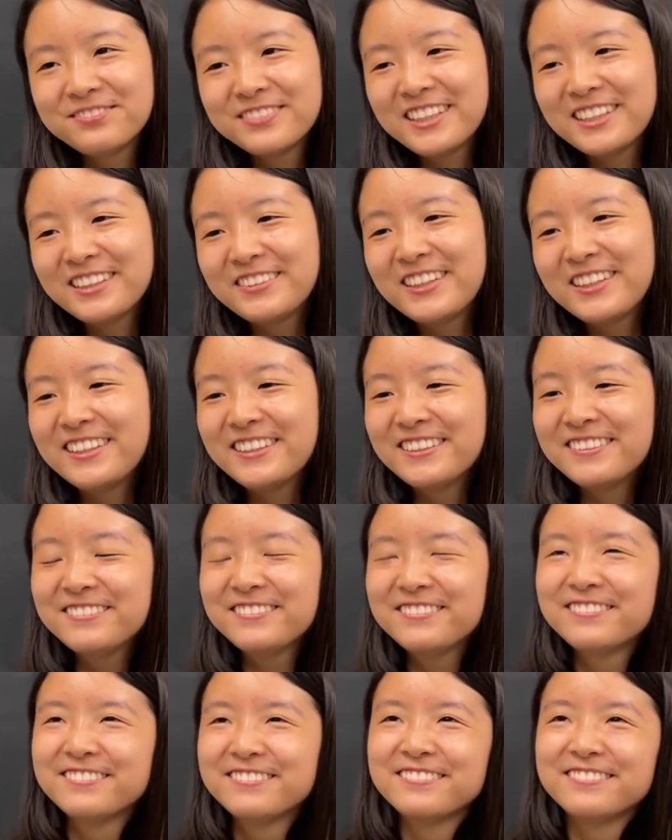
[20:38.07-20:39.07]

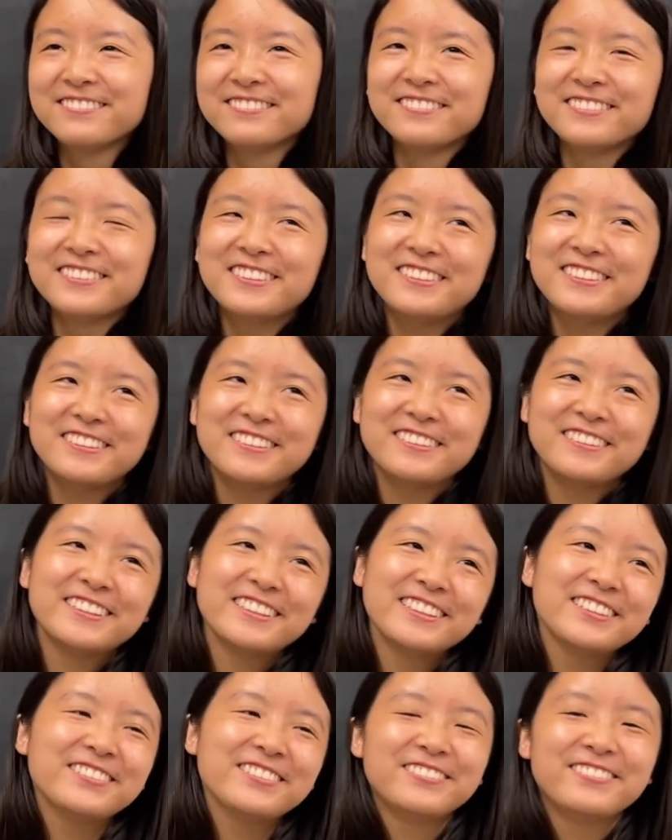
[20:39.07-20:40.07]
LOL,
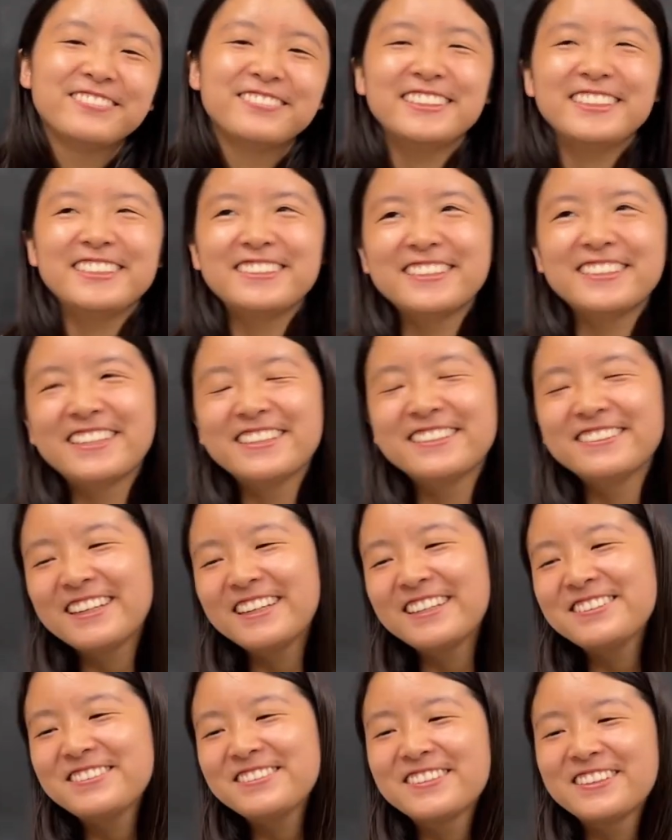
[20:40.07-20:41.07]
Stoner, Degen,
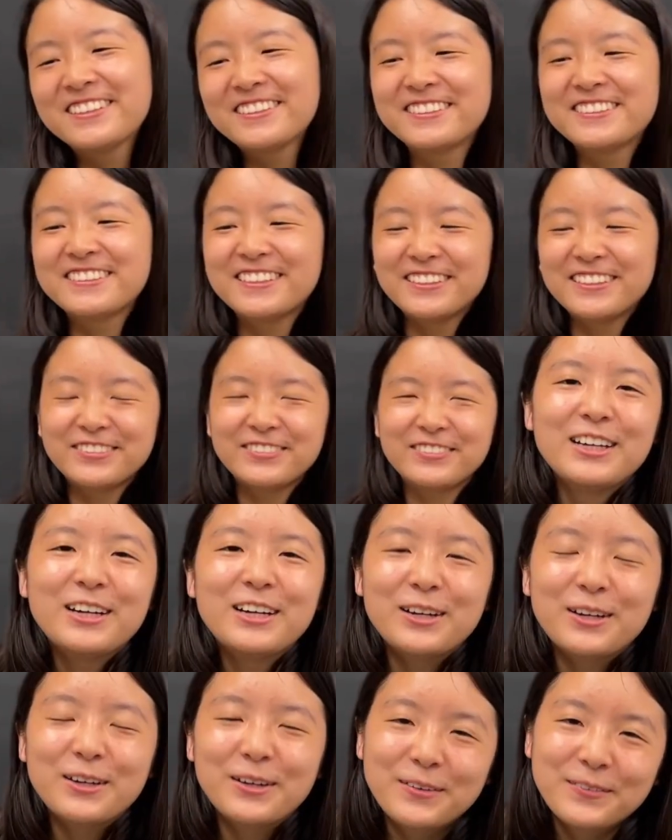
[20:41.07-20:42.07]
as you call yourself.
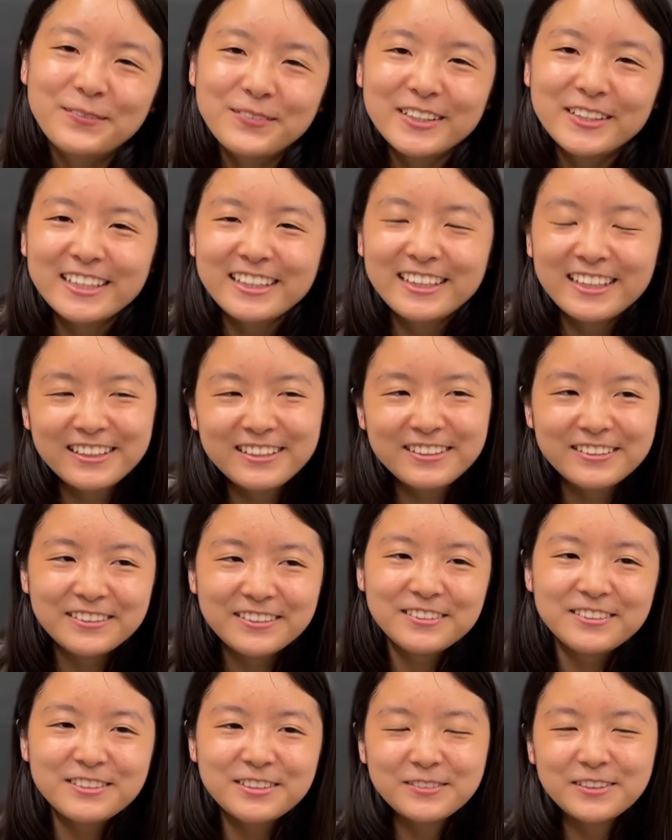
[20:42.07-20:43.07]
But thank
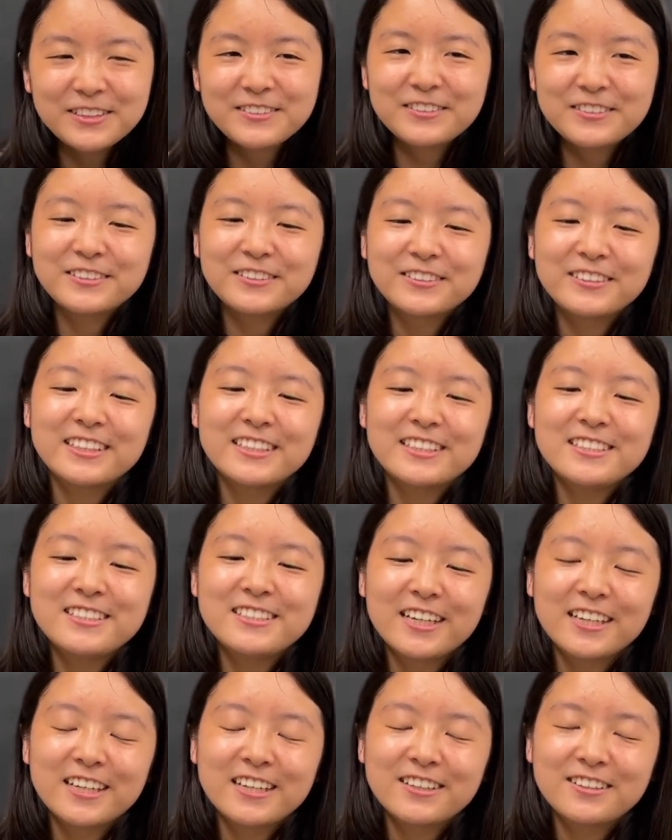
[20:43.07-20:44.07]
you so much for
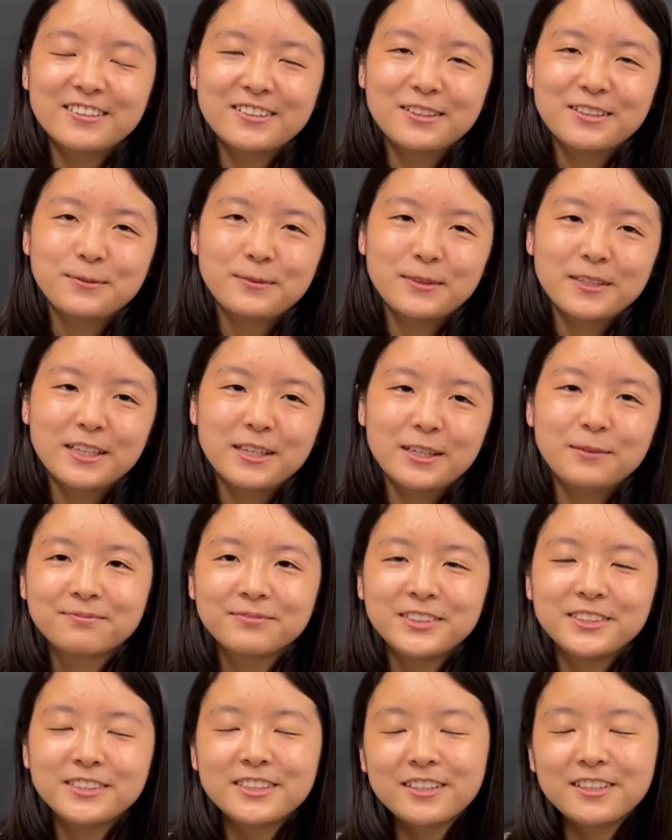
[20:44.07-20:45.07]
always checking in on
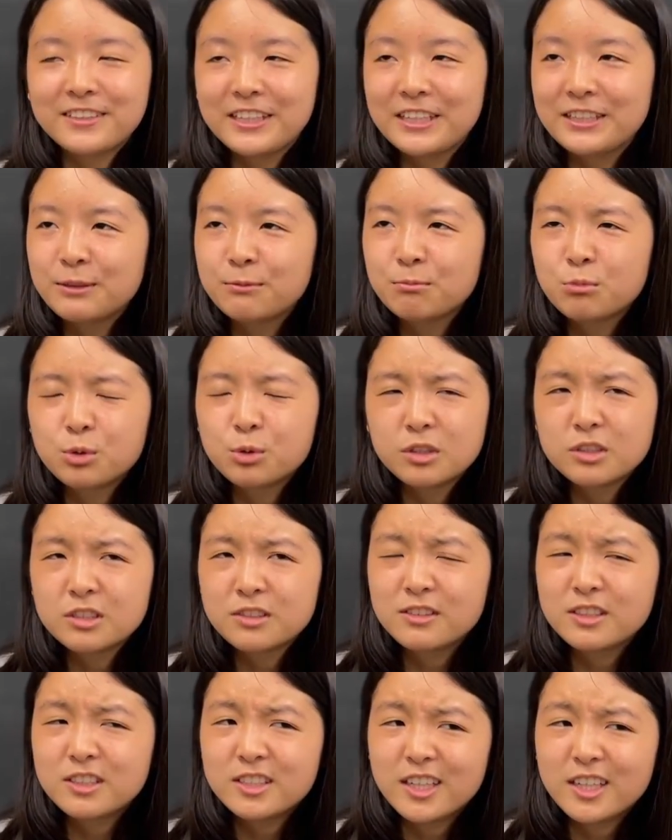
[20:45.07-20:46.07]
me just at random points
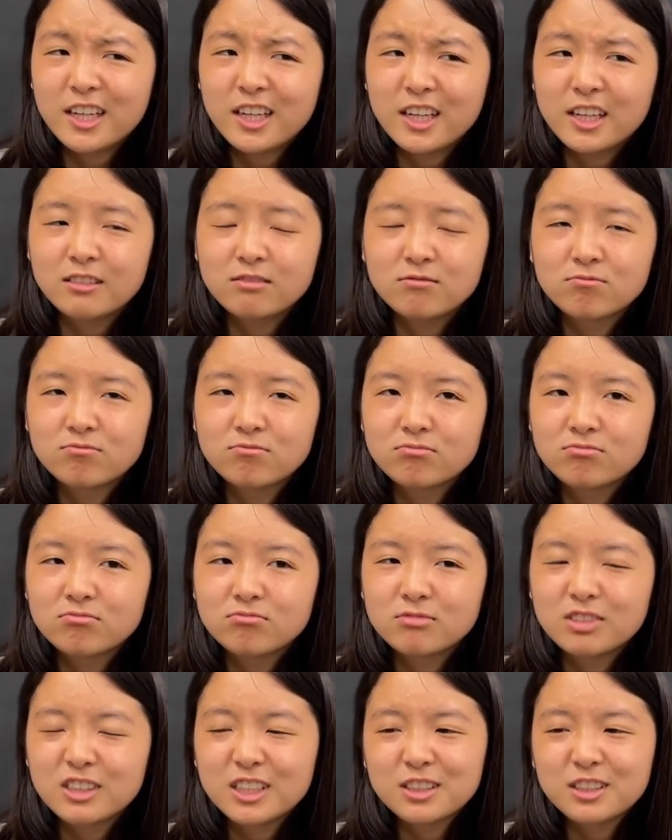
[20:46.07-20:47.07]
of the day.
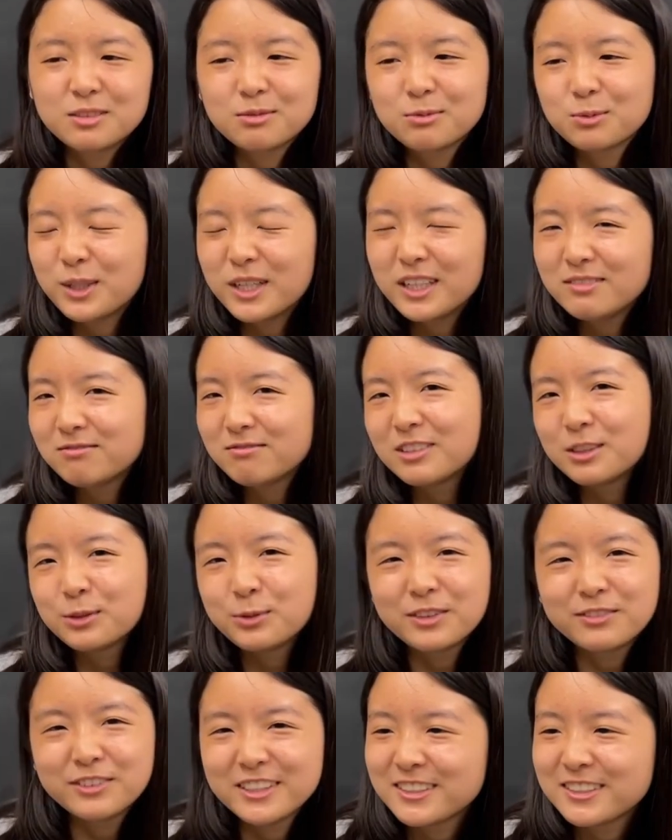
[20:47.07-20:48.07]
Like, what? For
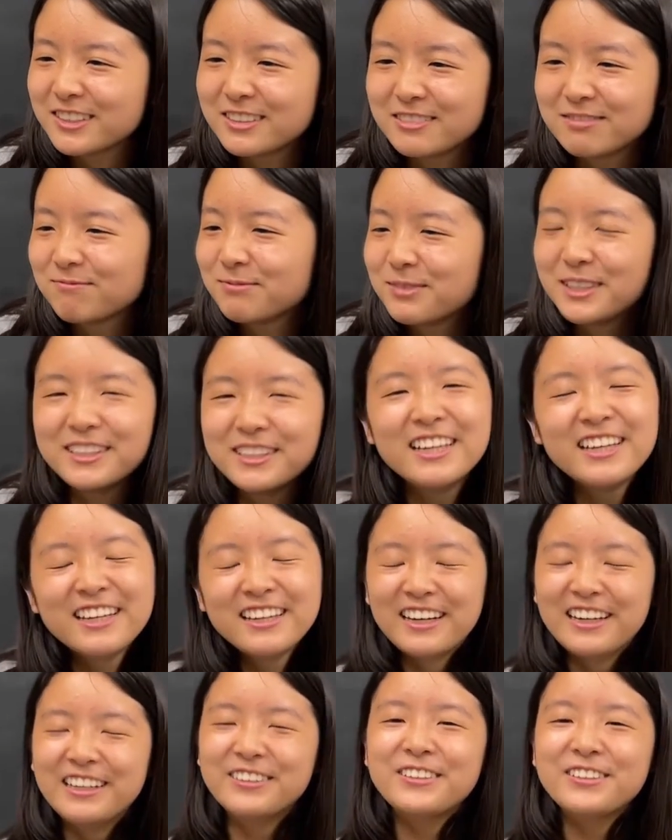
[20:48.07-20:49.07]
what reason? But
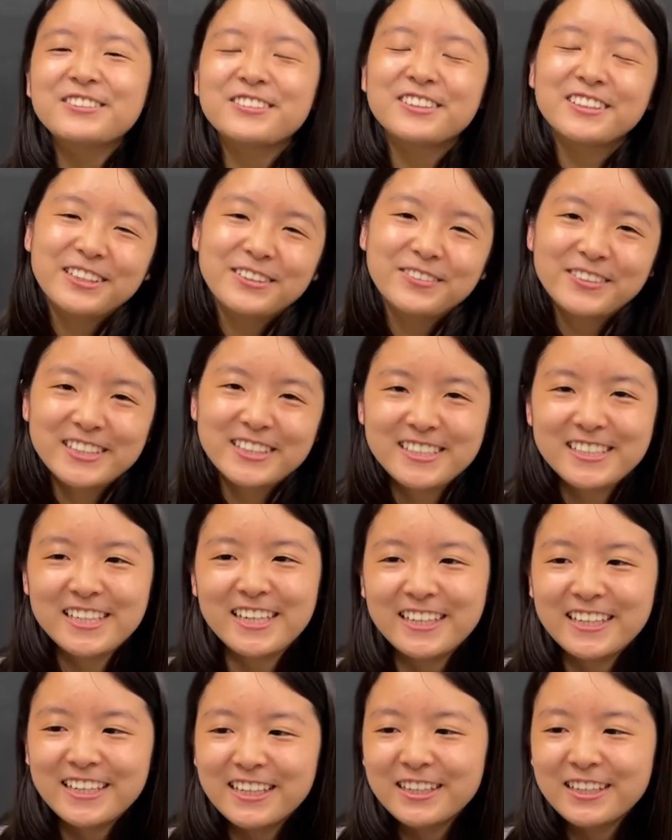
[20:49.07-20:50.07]
I always really
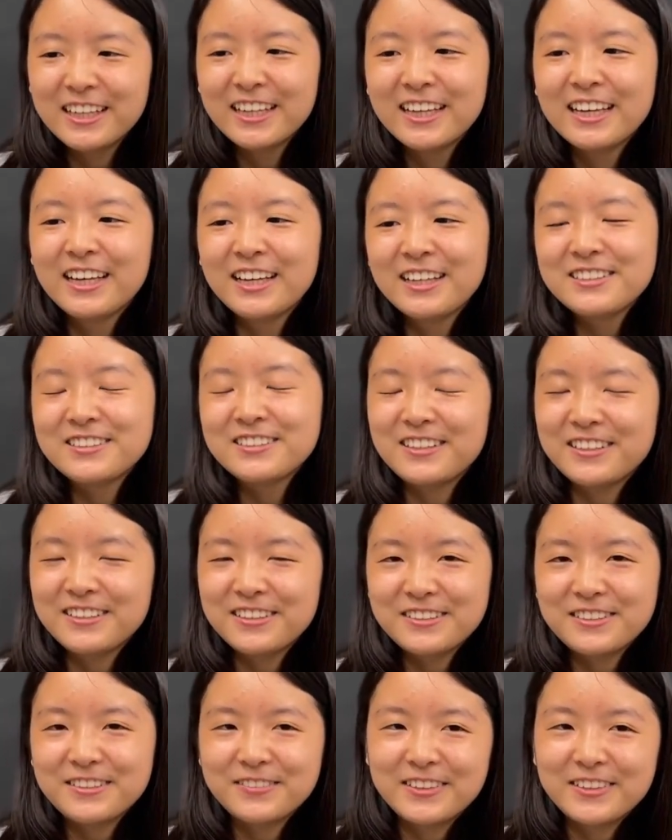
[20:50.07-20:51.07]
appreciate it, so
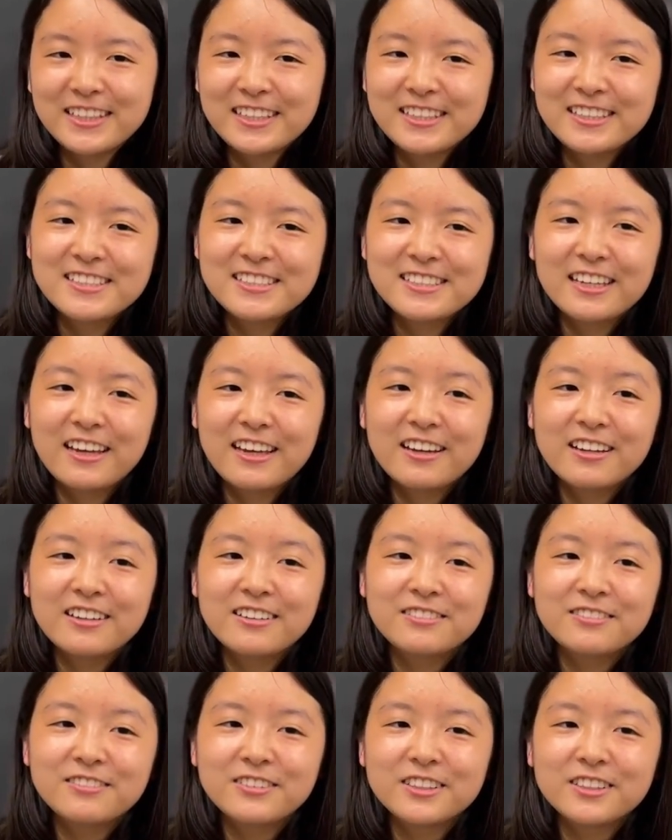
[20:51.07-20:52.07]
thank you so much.
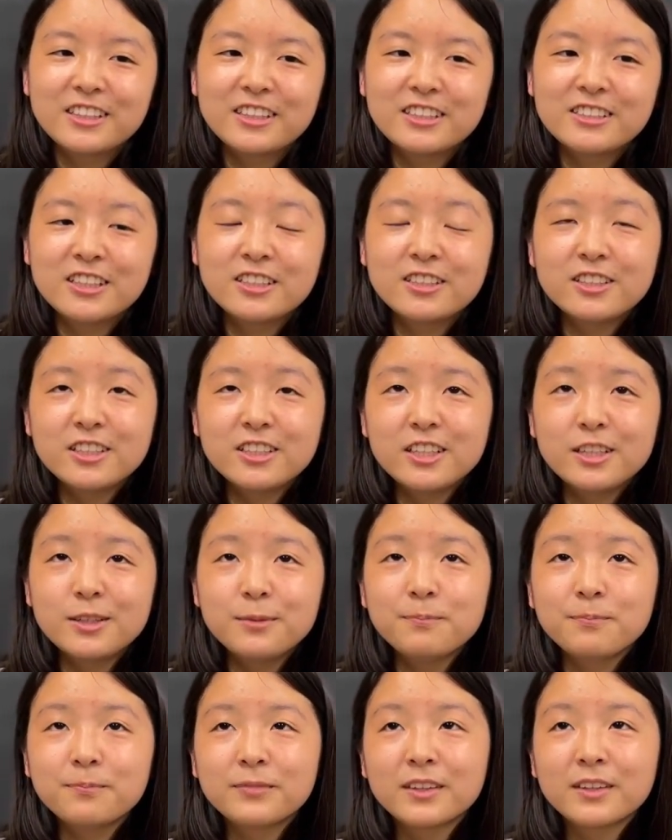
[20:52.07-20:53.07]
And for
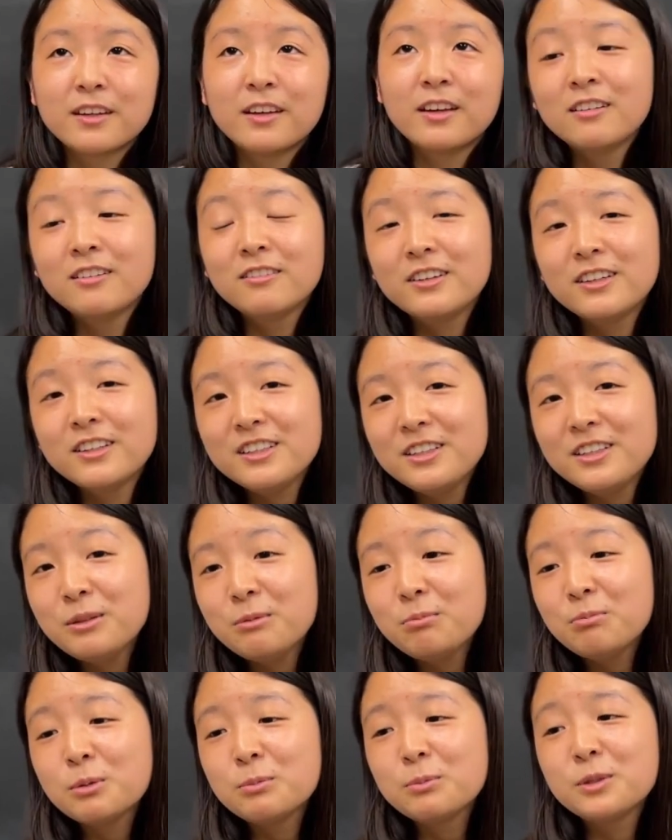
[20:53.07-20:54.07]
sending
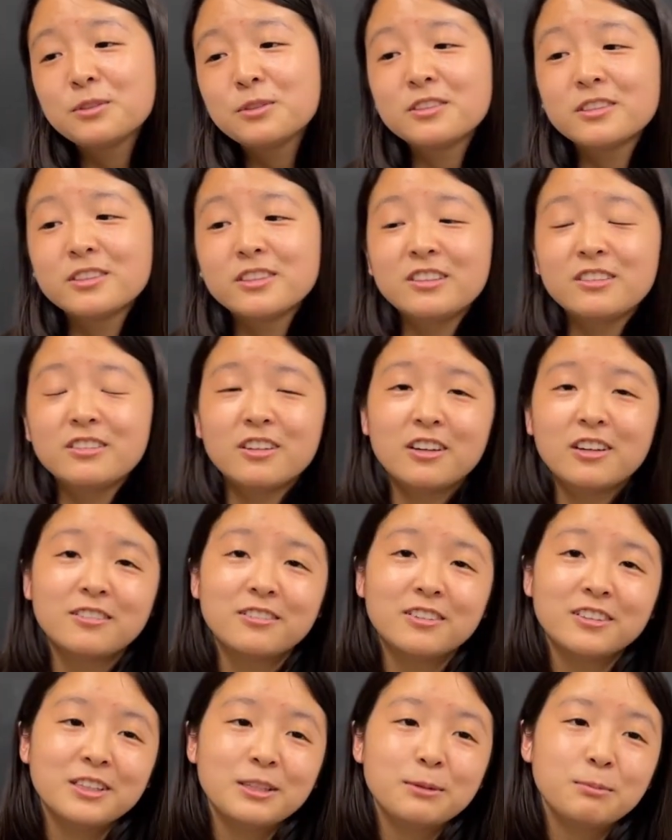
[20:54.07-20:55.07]
funny, but mostly
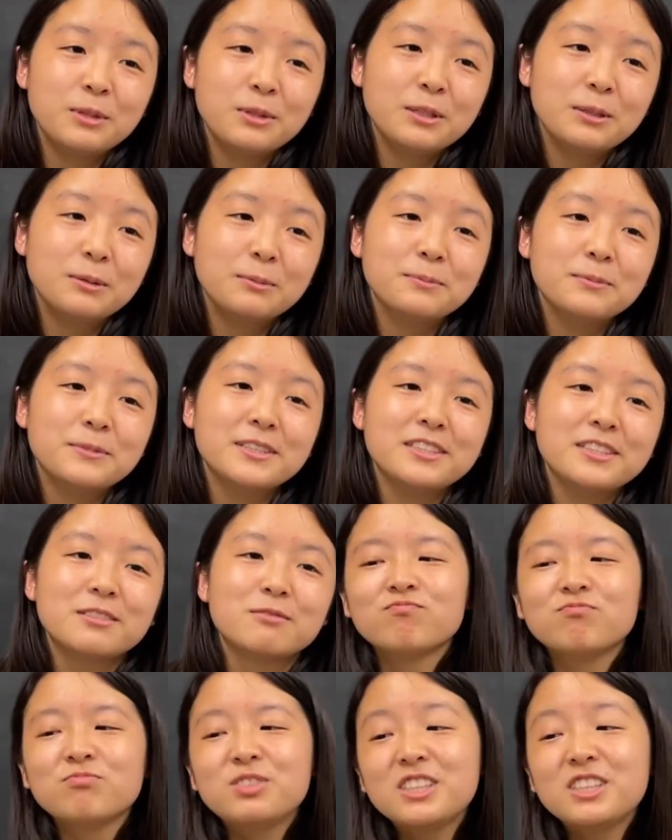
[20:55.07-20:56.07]
not funny memes, but